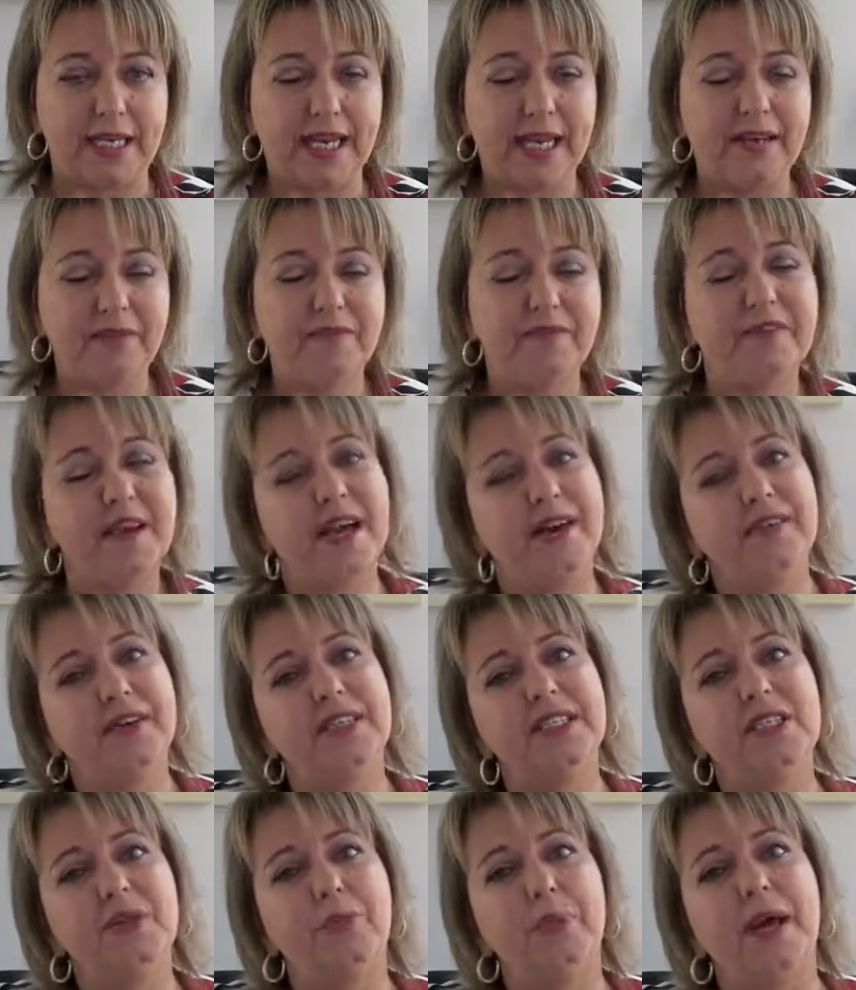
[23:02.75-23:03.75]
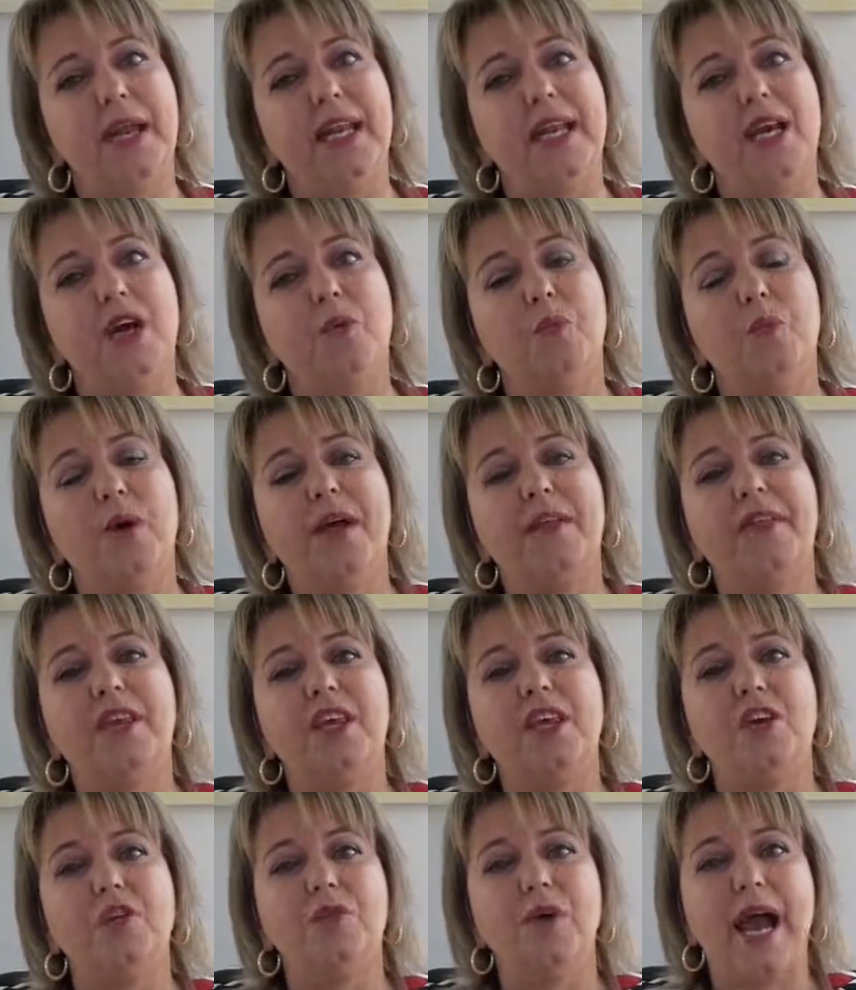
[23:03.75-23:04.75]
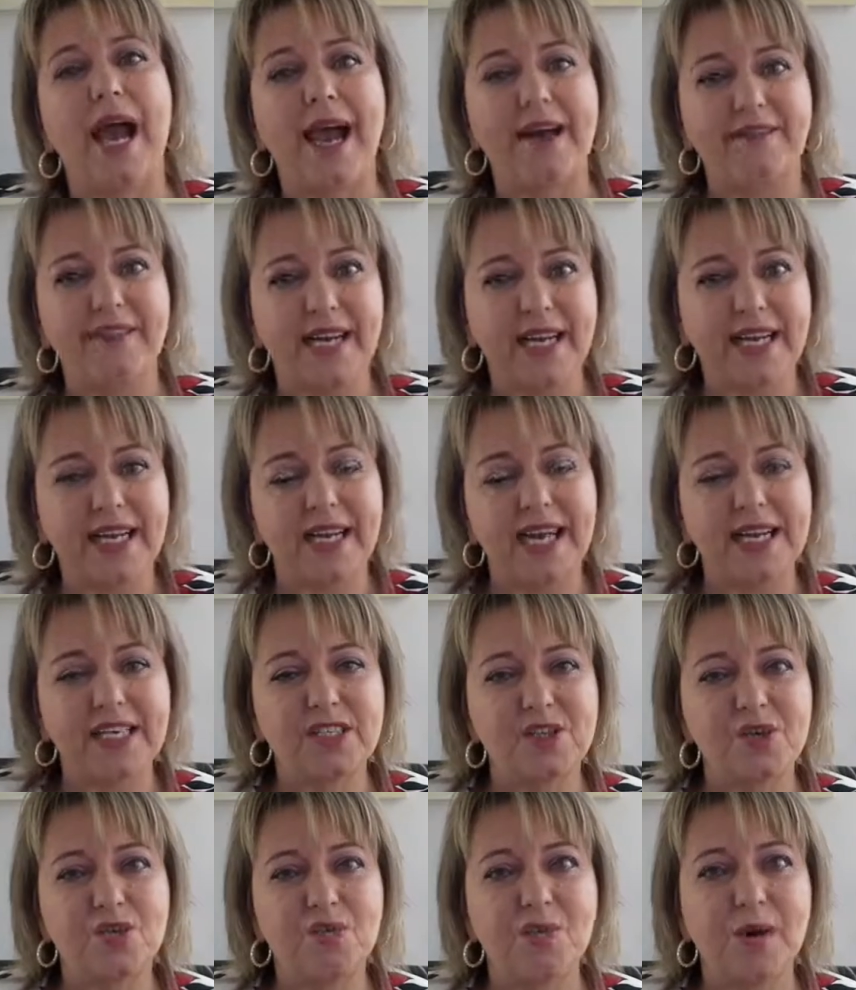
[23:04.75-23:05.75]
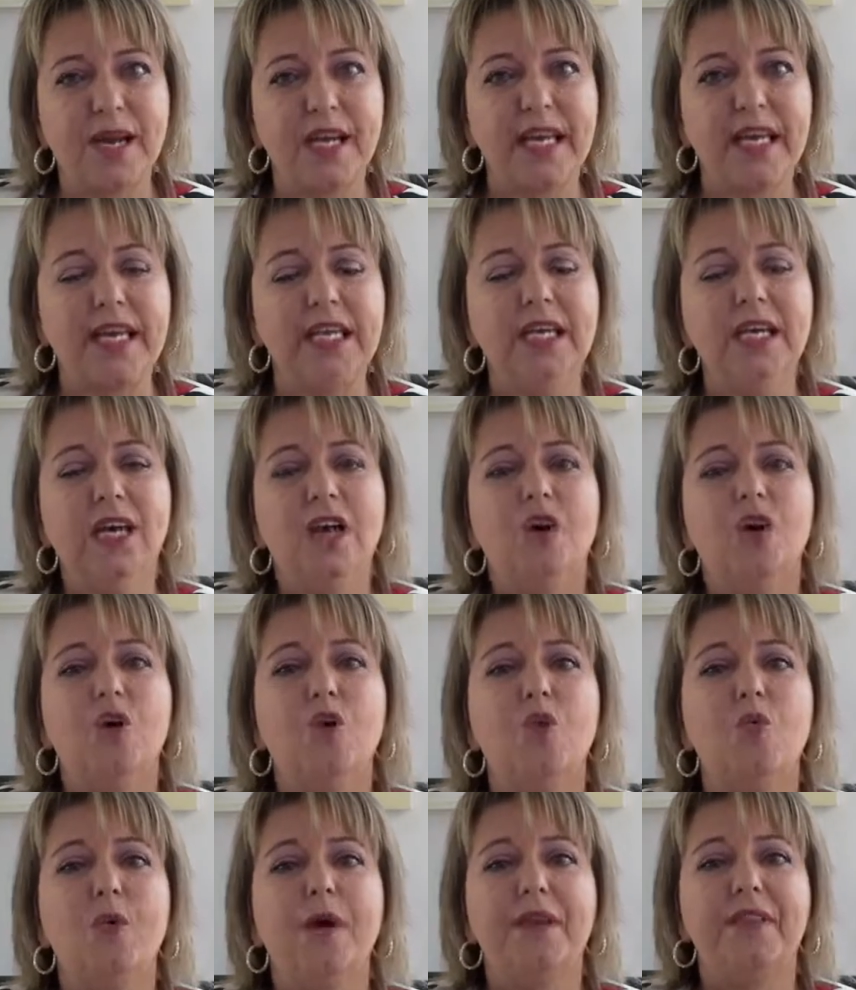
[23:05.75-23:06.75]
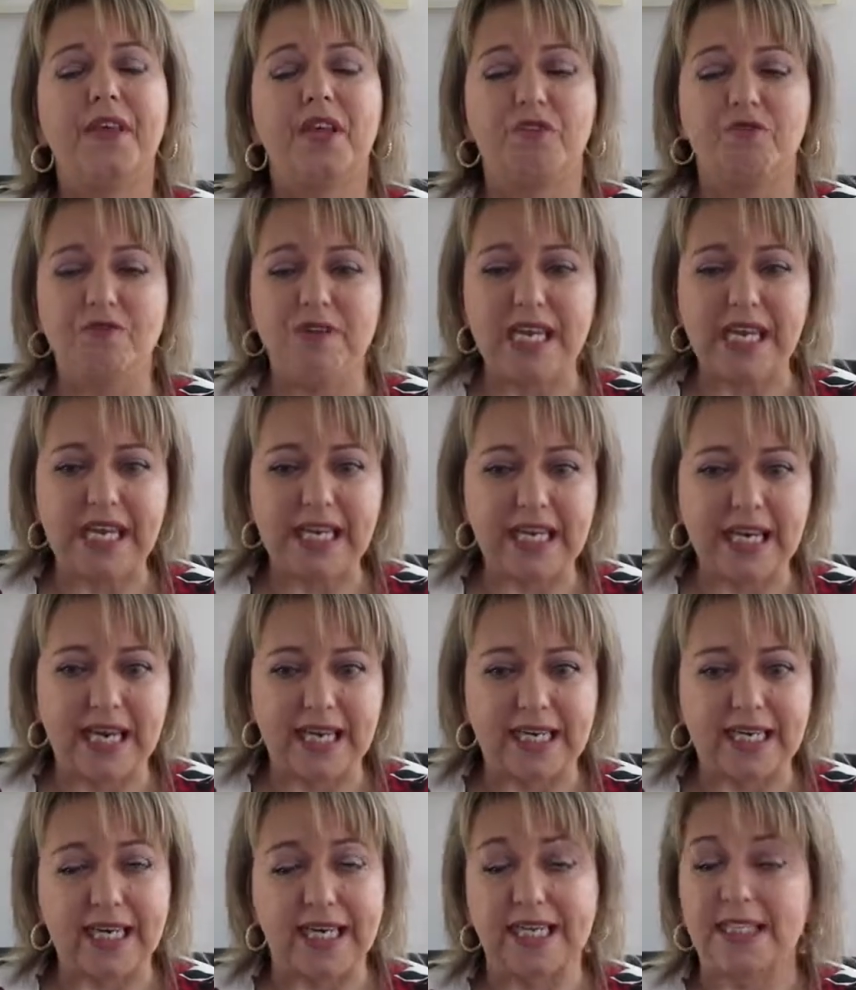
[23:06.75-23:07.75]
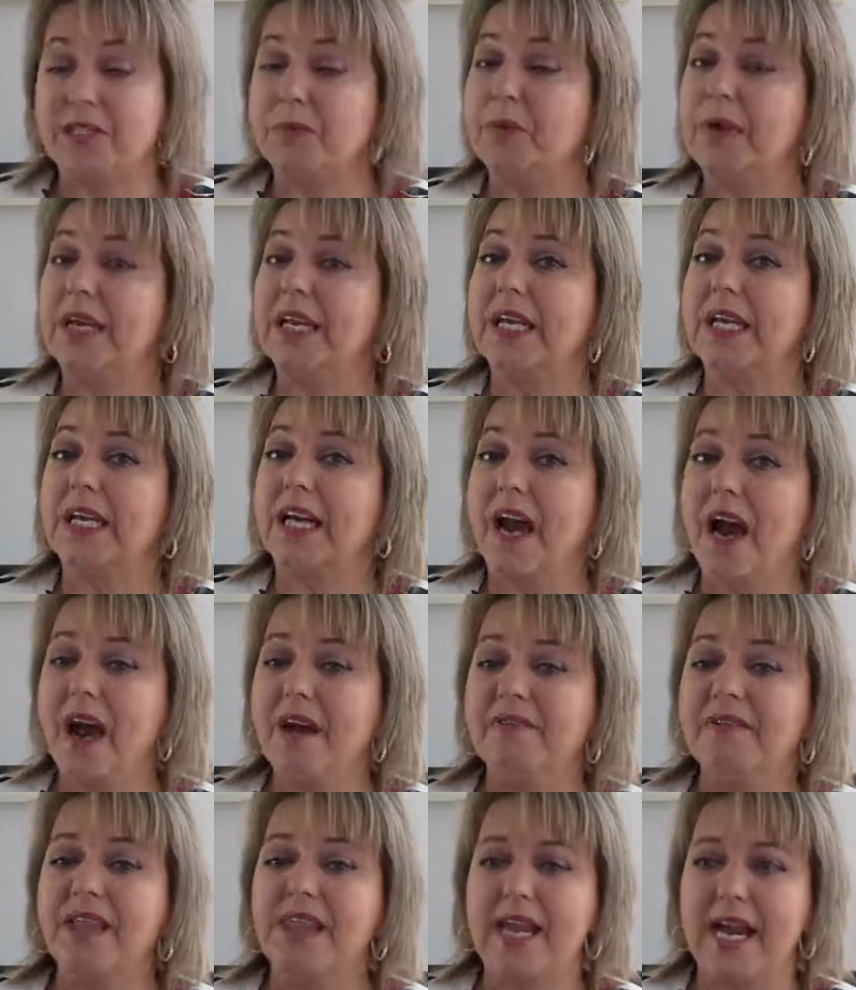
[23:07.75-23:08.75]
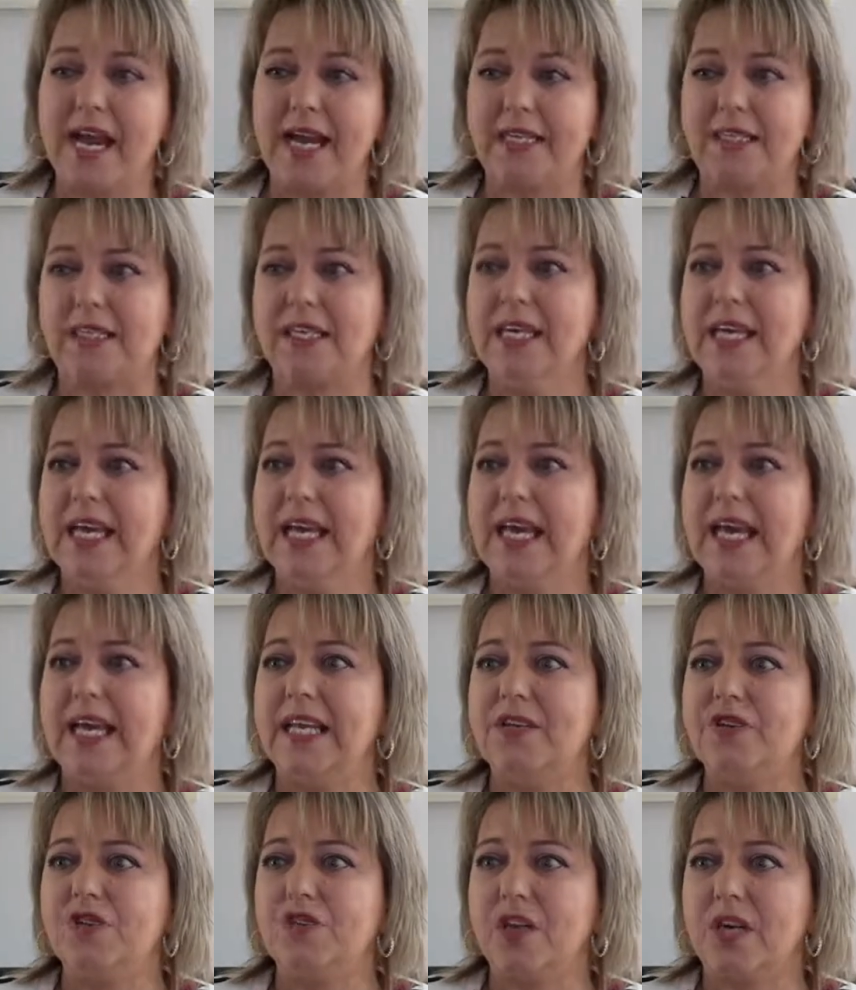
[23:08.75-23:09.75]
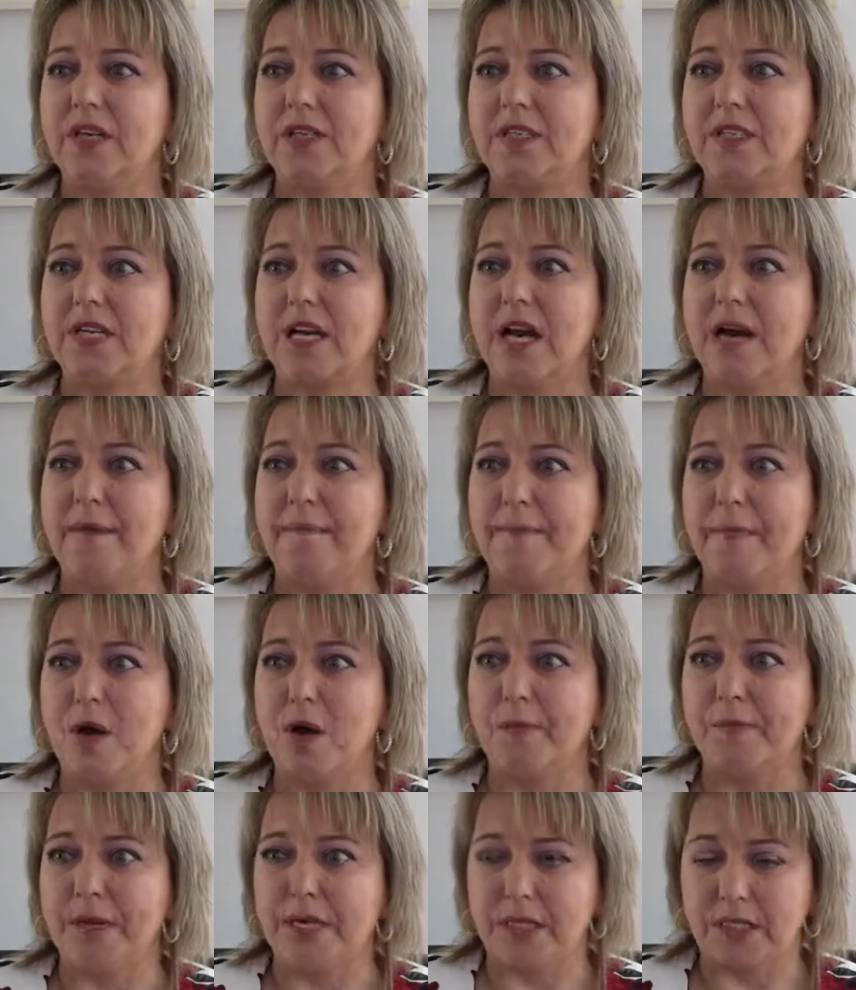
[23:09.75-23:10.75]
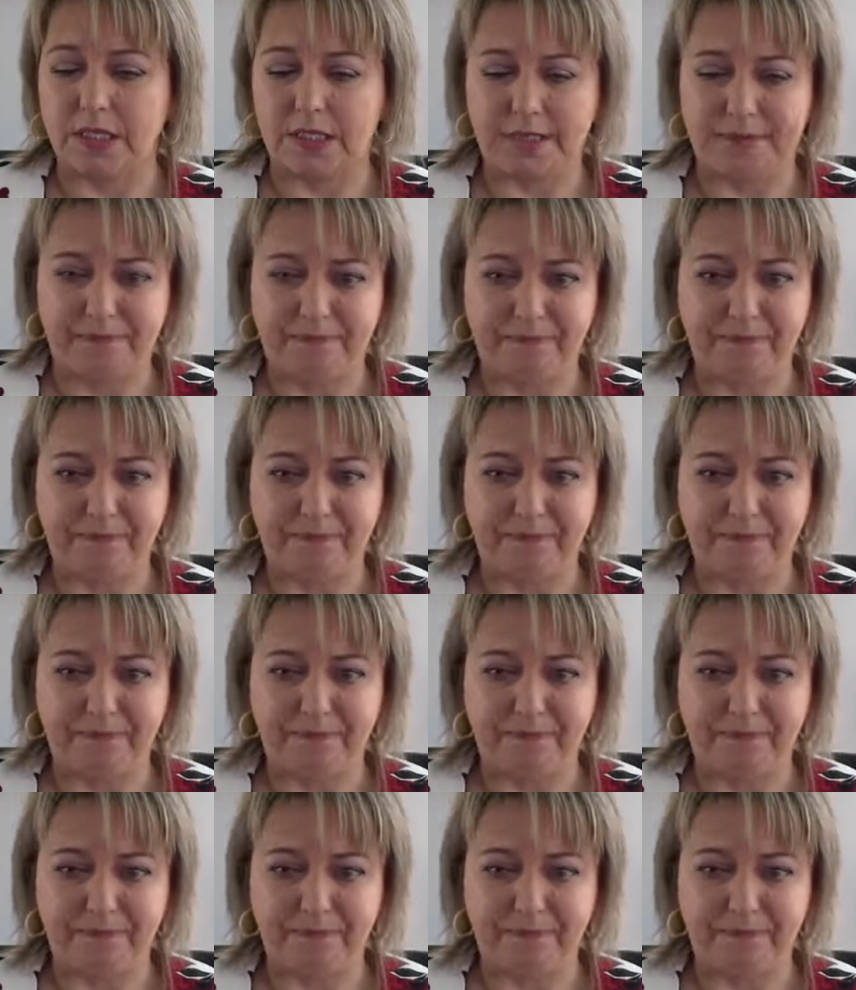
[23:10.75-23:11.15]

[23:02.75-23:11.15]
It varies depending on whether you have NCLEX already or whether you need NCLEX. And we're going to cover that in just a moment.